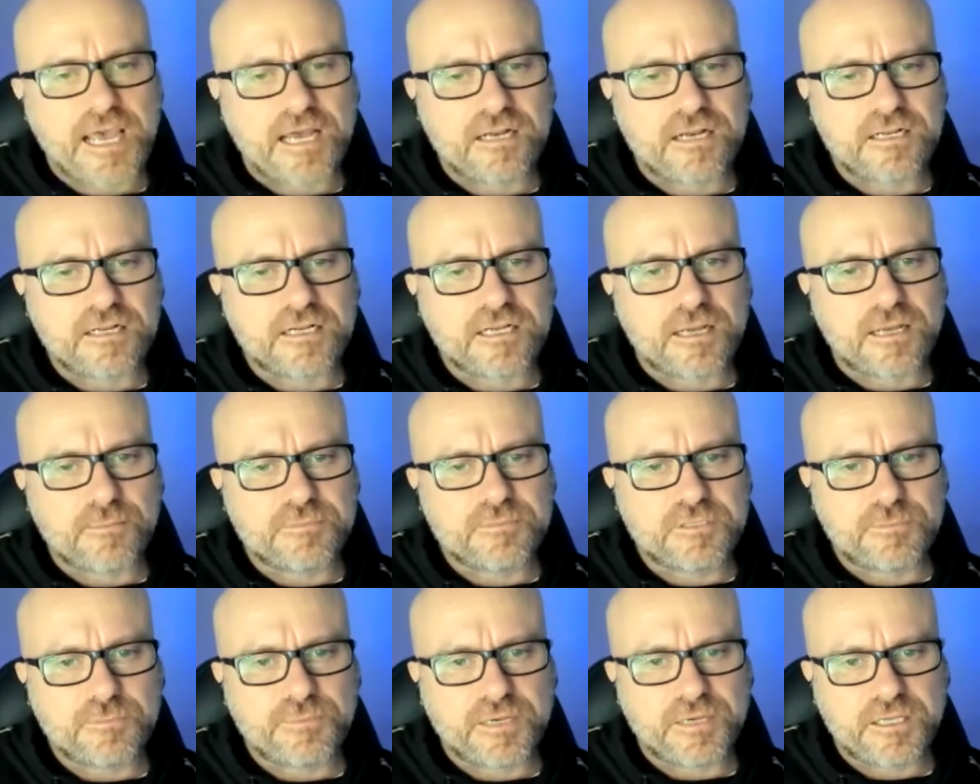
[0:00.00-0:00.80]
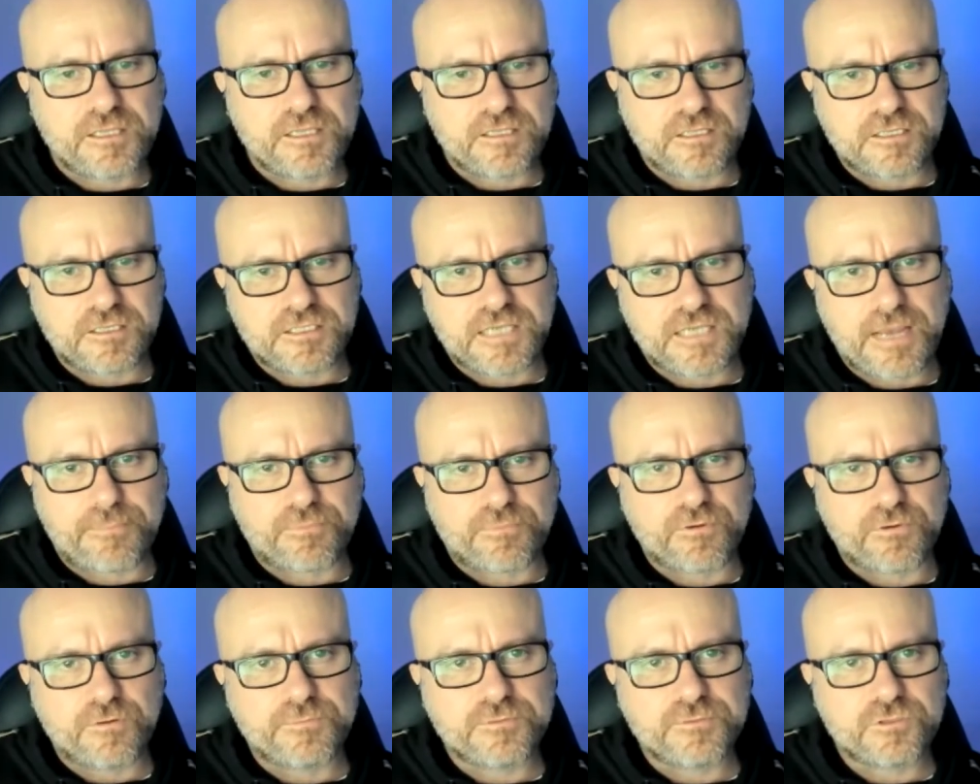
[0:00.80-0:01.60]
did it come to be that the
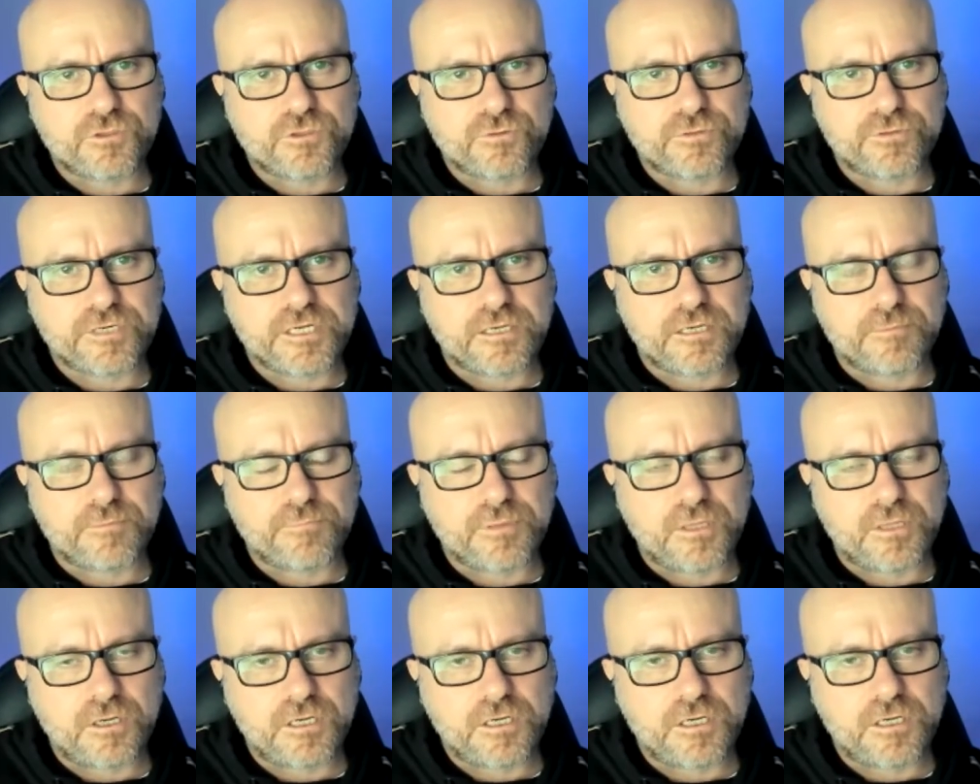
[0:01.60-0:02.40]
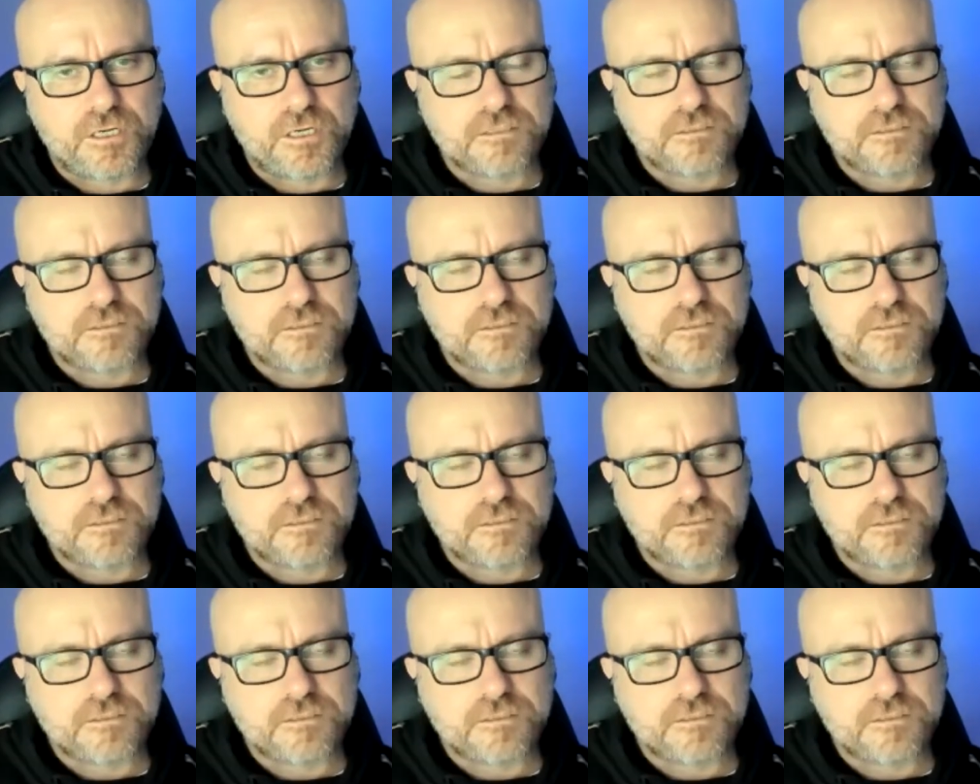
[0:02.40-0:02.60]
taproom was already compliant?